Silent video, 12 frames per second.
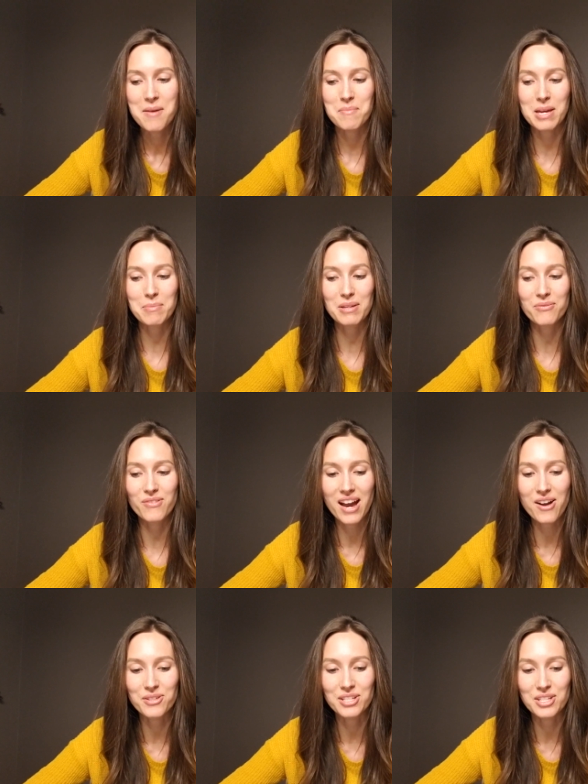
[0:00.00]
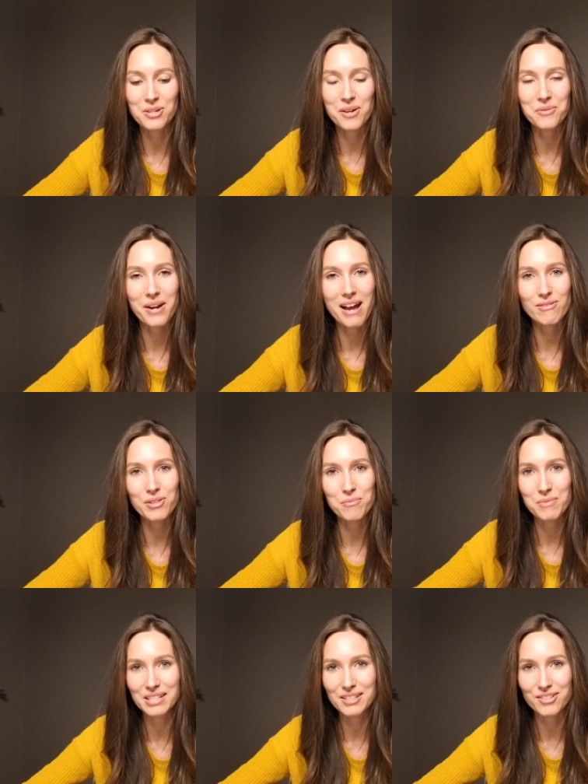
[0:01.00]
may be found to unravel the
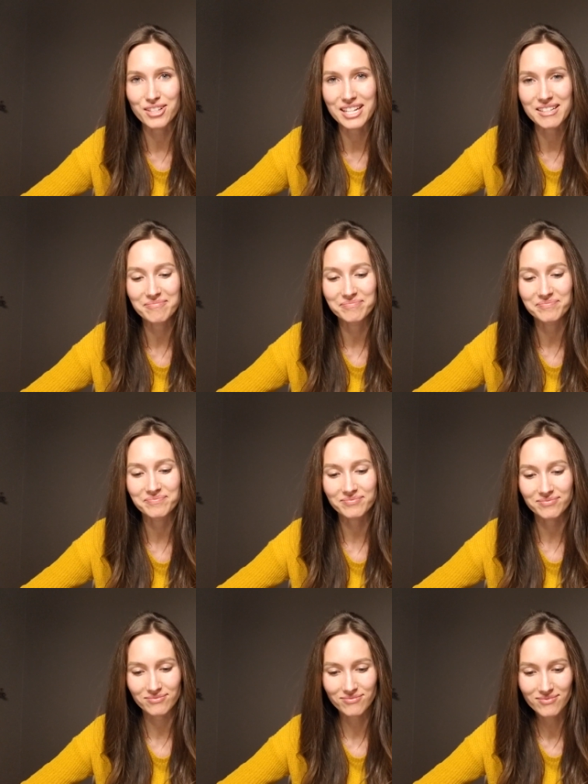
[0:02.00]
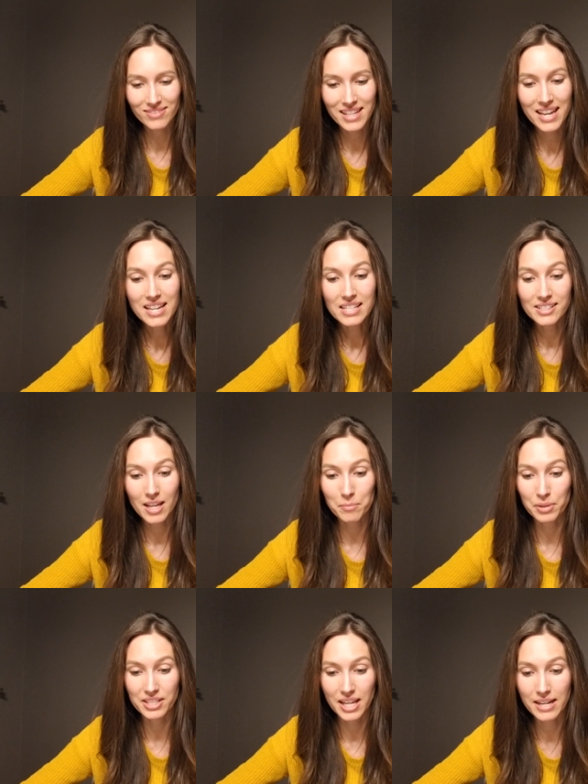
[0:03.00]
mystery. Some
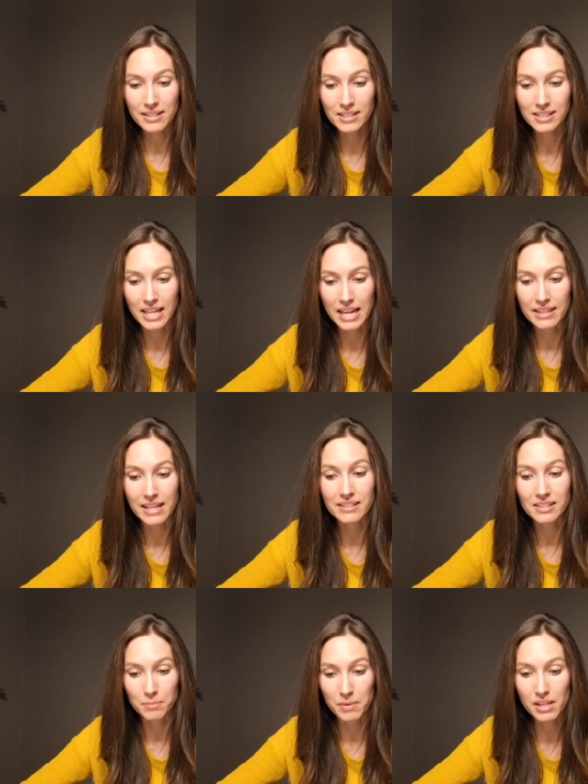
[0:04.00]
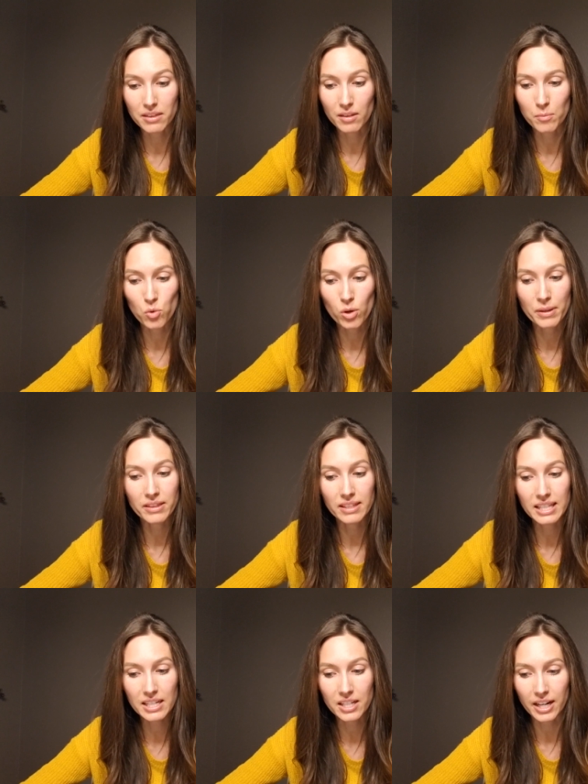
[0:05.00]
pretend to say that Smith, the Mormon
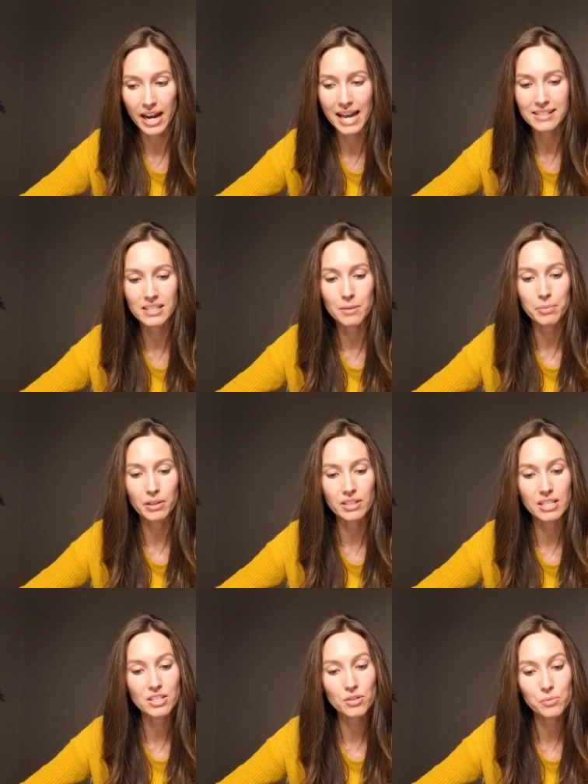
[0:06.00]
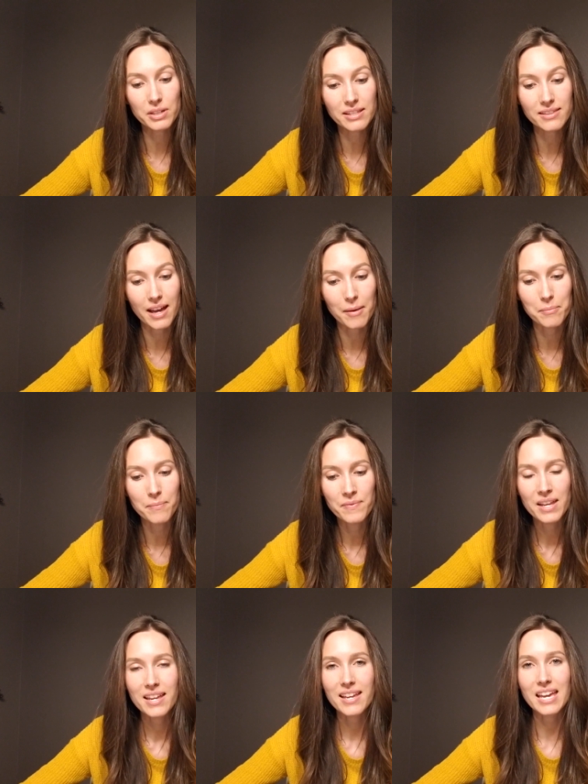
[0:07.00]
leader, has the ability to read them.
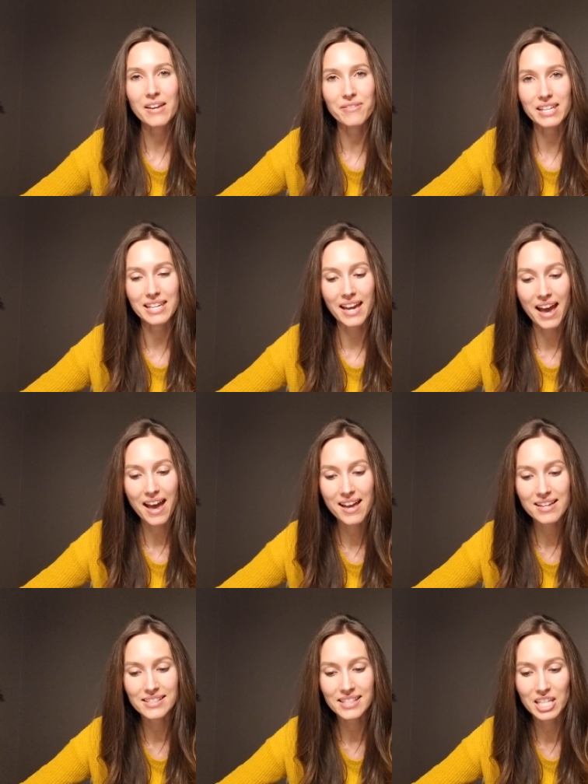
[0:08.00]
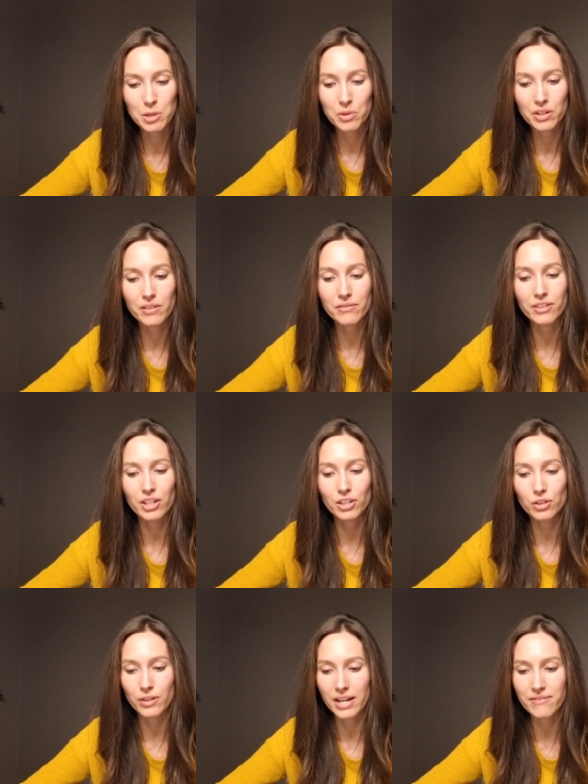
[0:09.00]
If he has, he will confer a
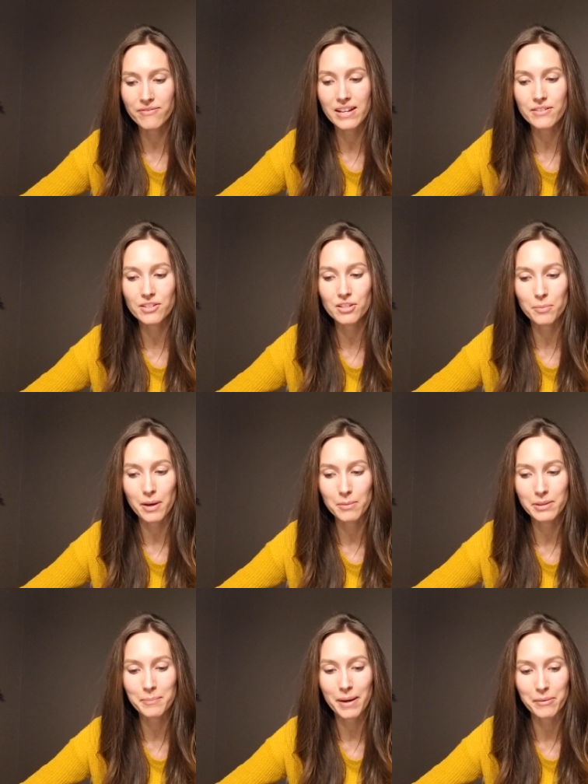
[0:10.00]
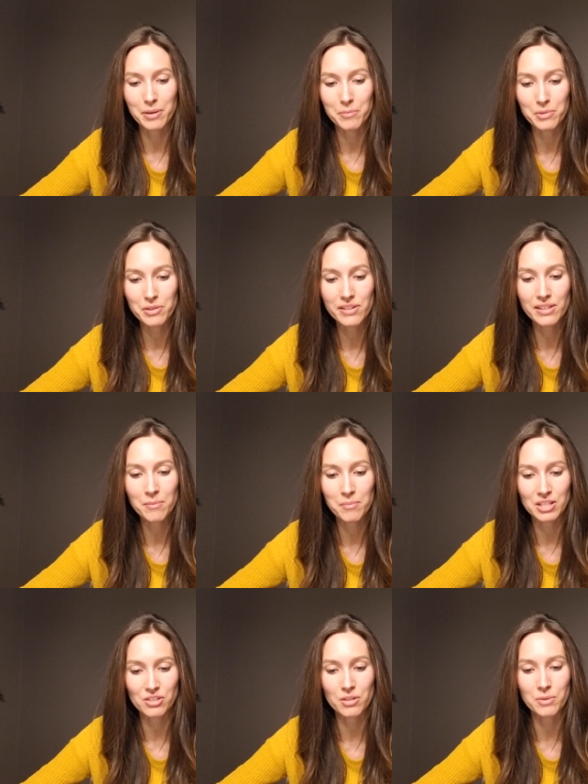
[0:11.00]
great favor to the public by removing the
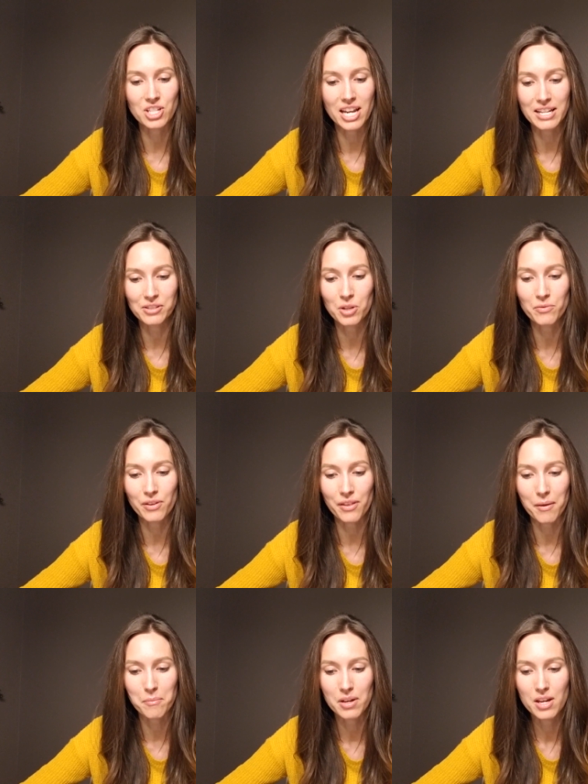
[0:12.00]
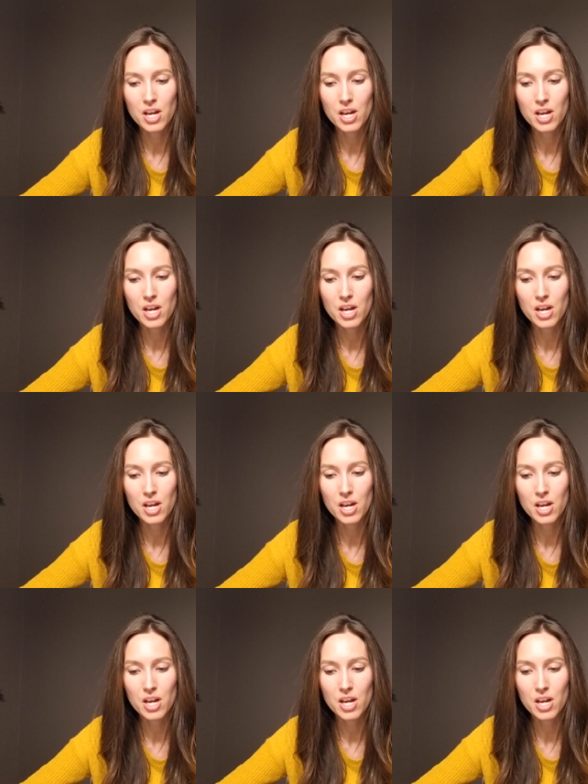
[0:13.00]
mystery which hangs over them.